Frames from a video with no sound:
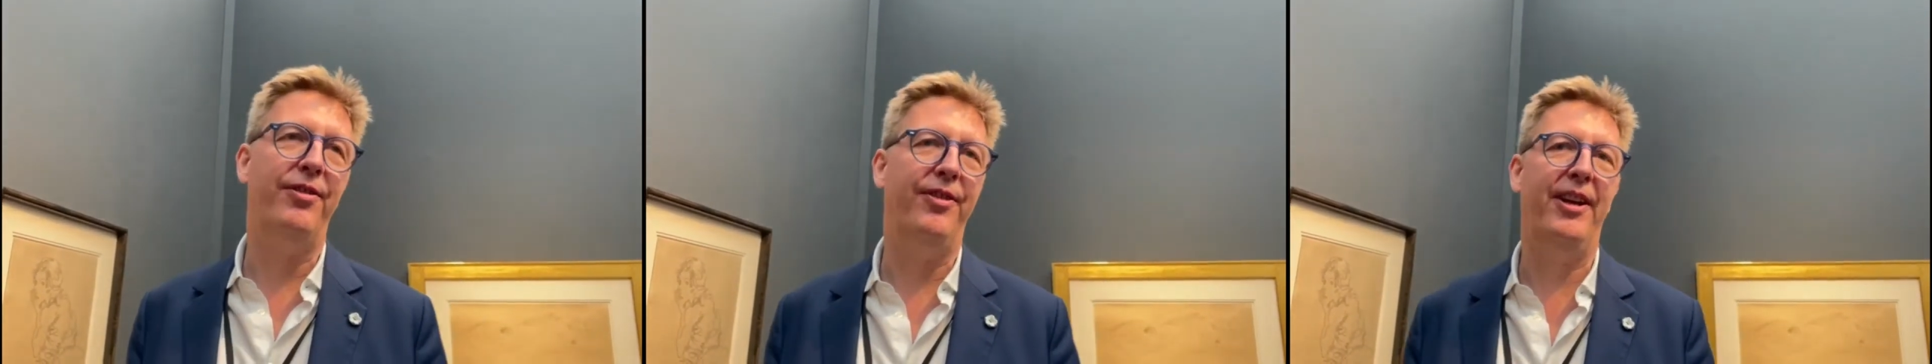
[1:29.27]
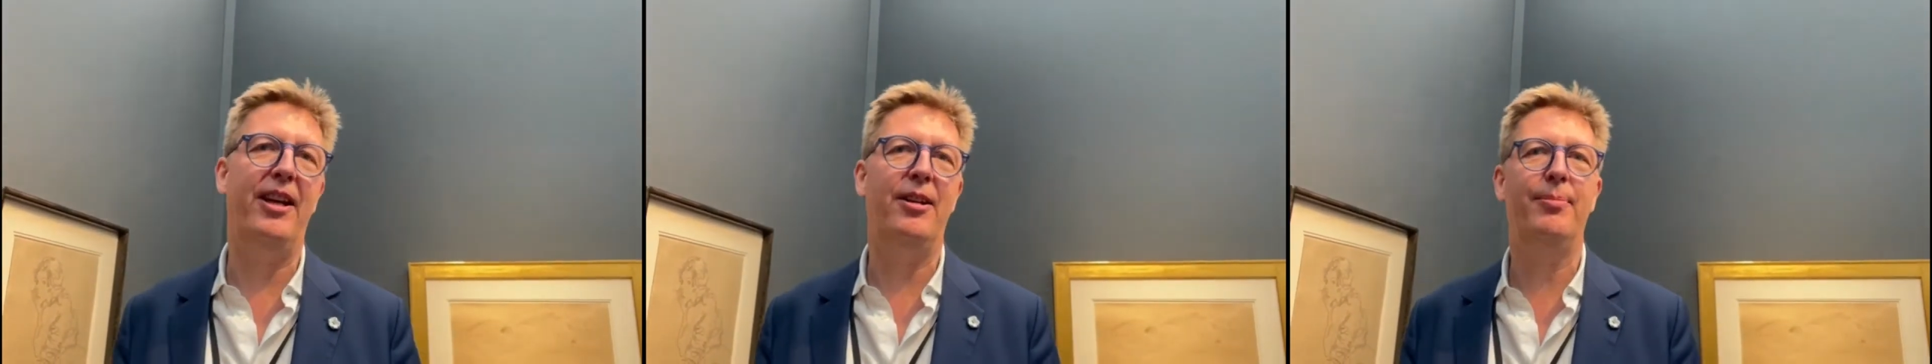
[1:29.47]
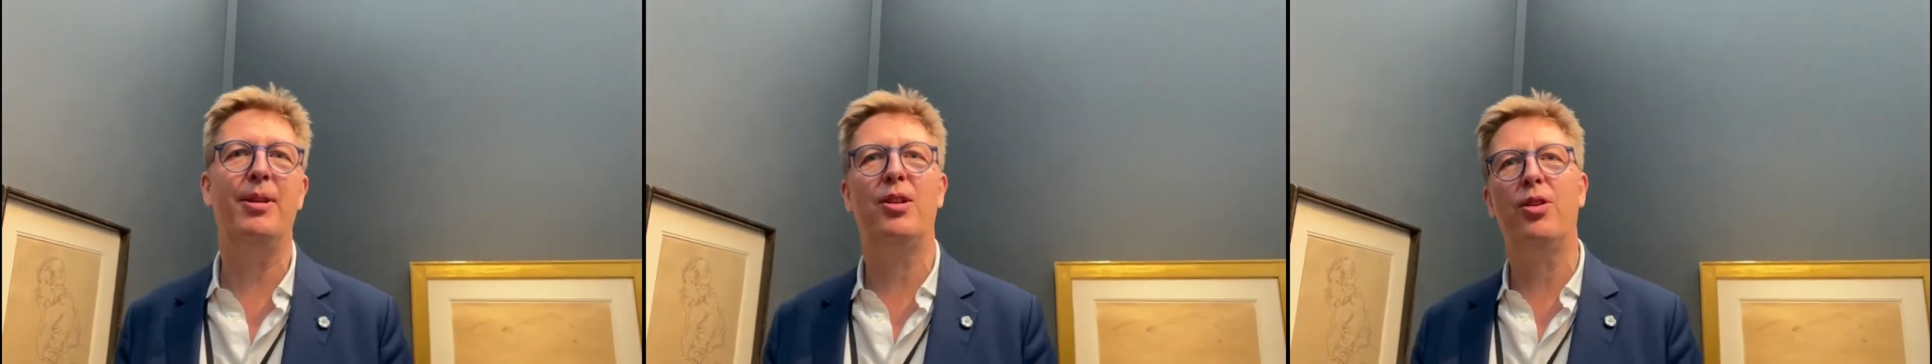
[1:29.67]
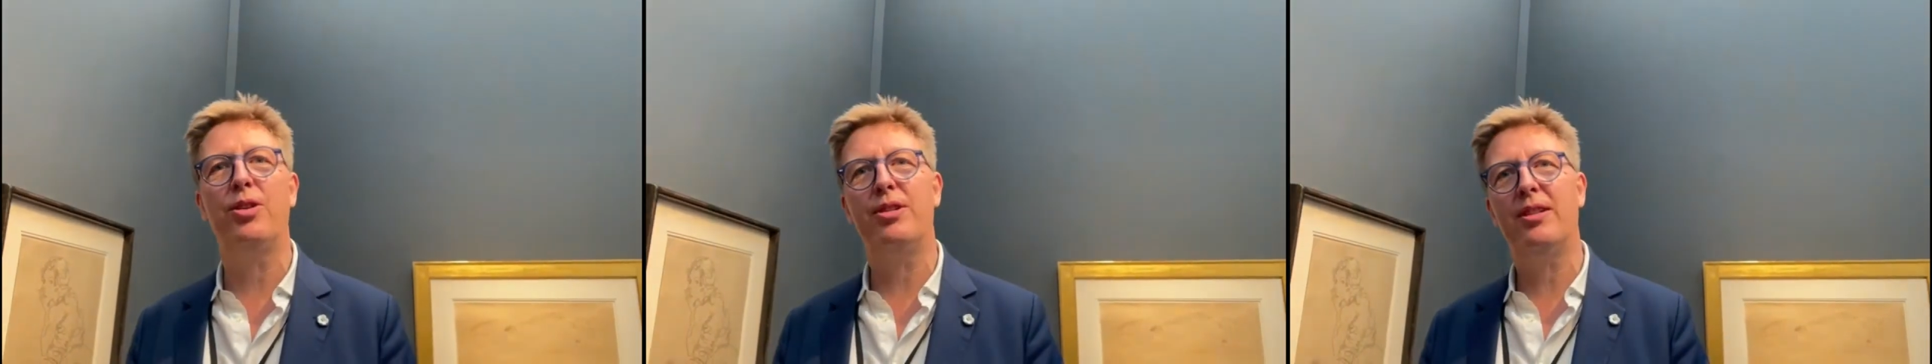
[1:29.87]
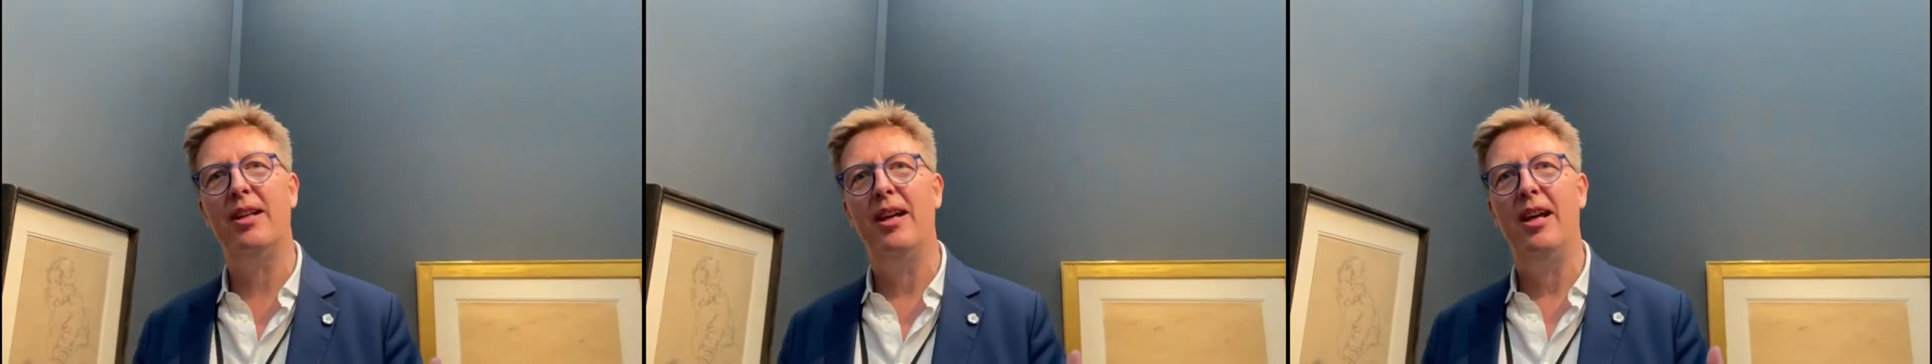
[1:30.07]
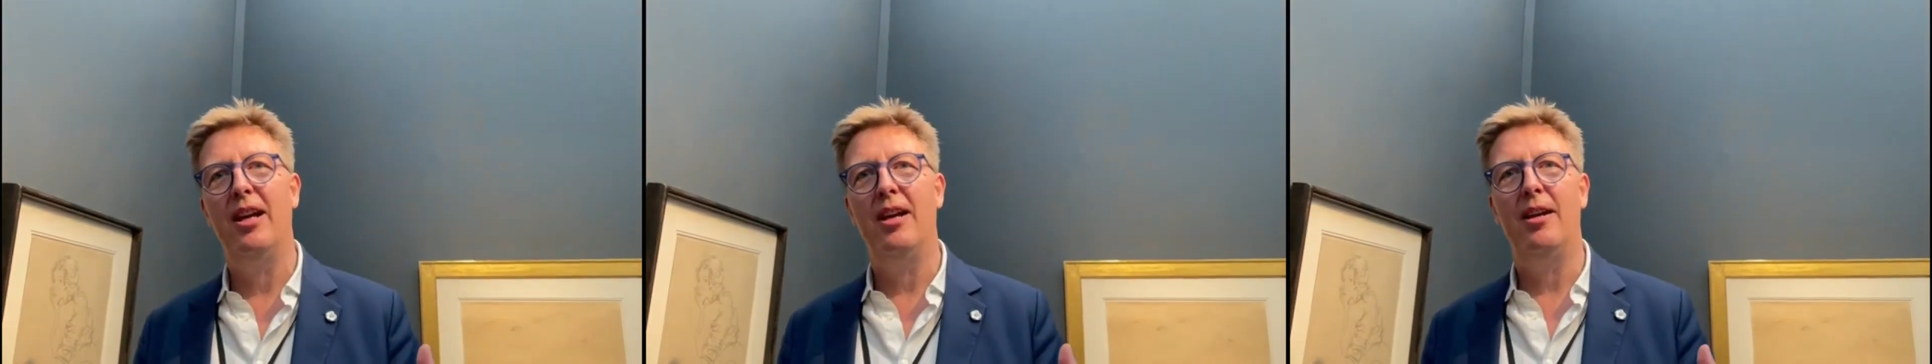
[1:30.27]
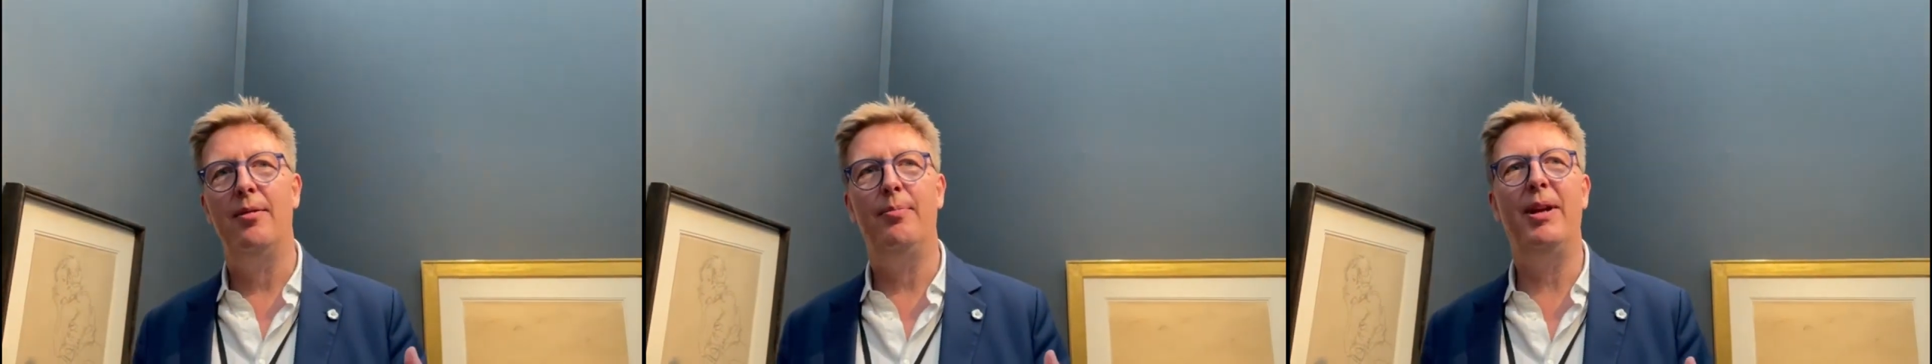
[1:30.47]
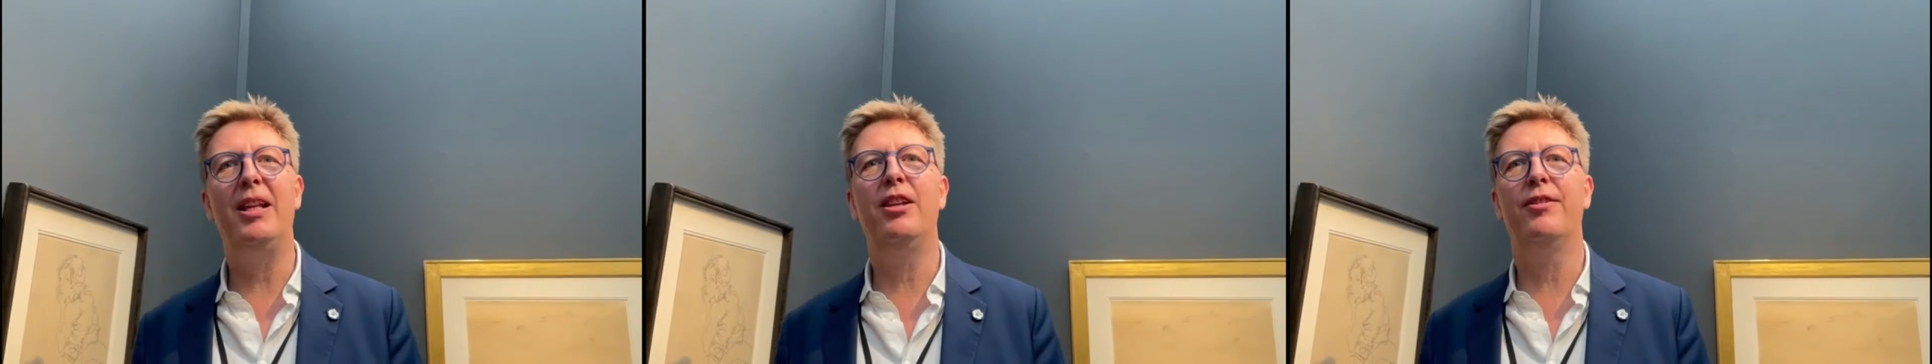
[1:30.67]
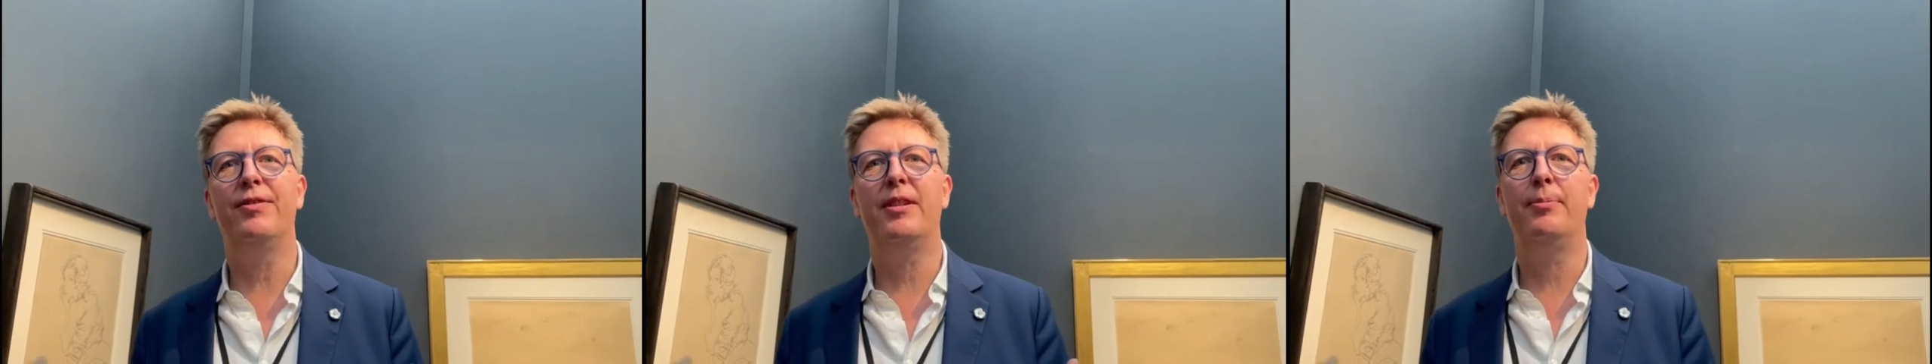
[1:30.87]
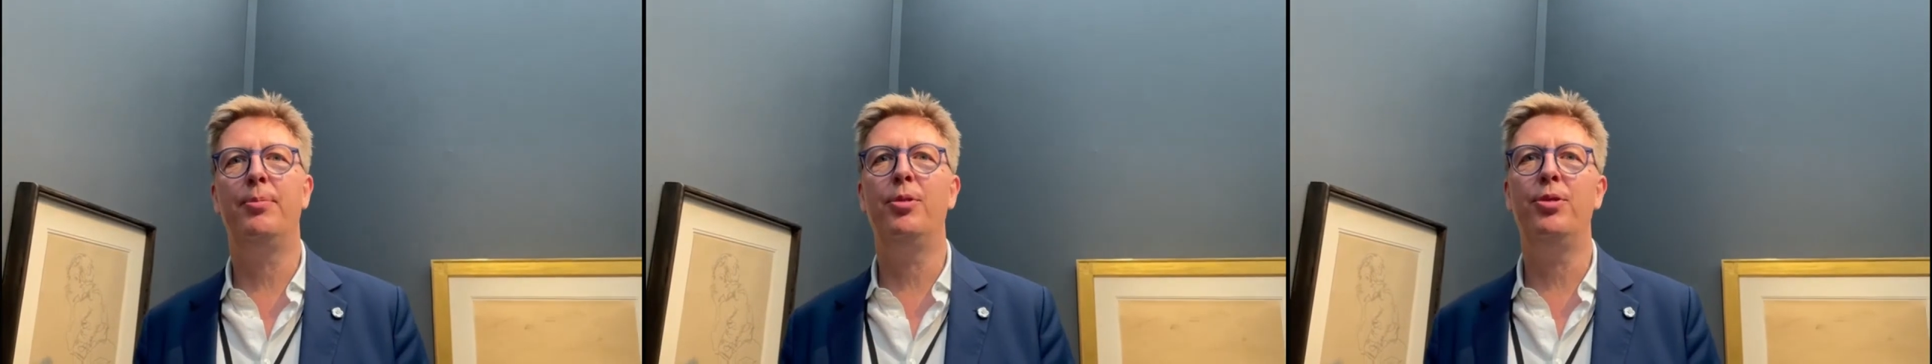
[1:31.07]
fair because many
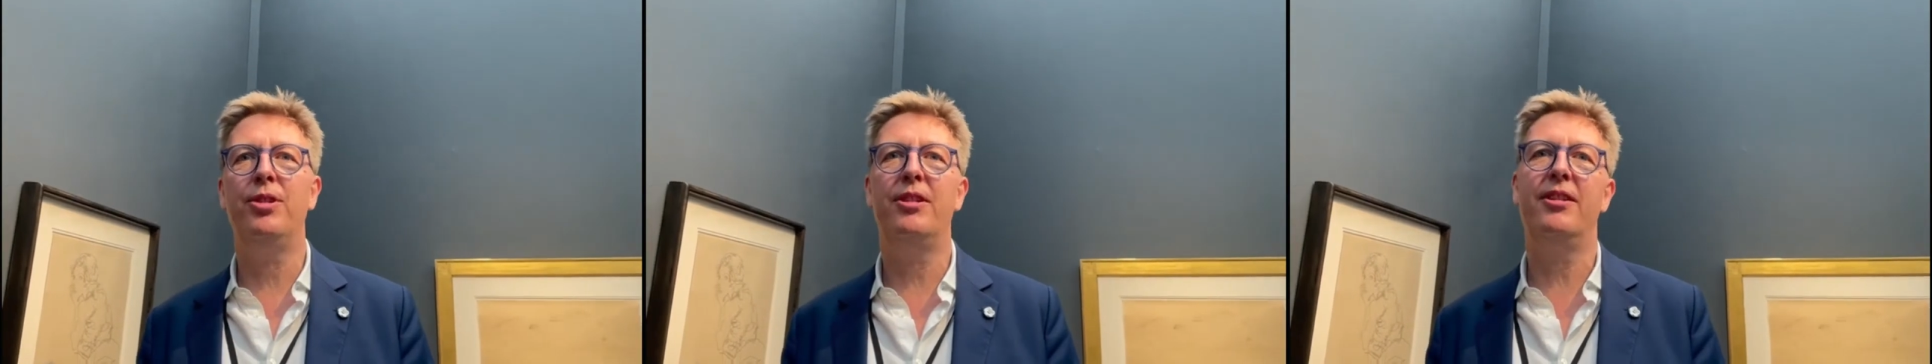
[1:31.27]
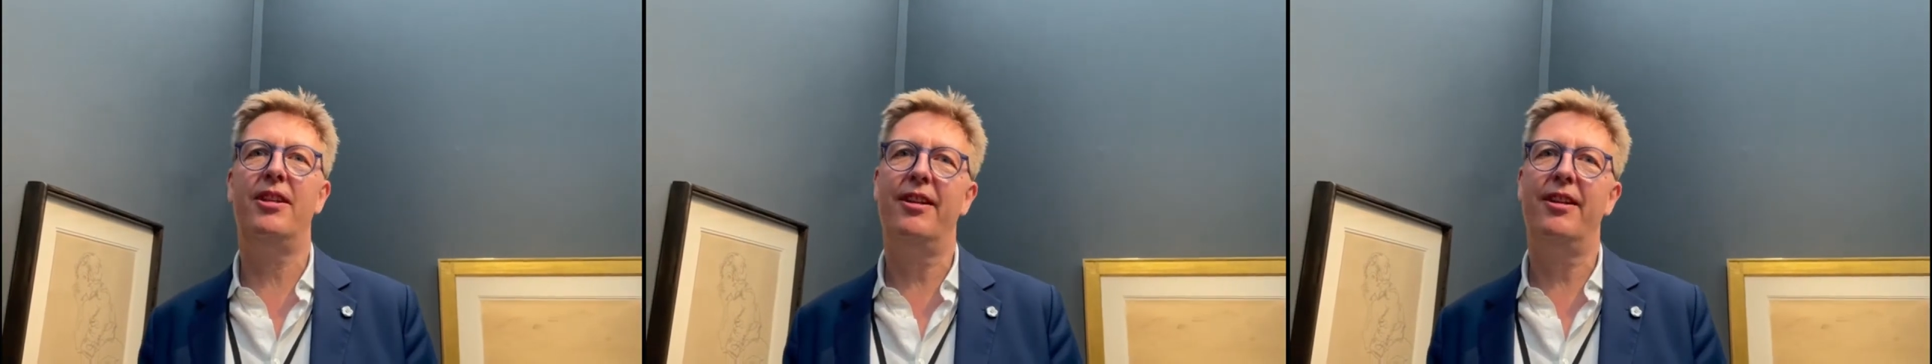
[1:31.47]
of the booths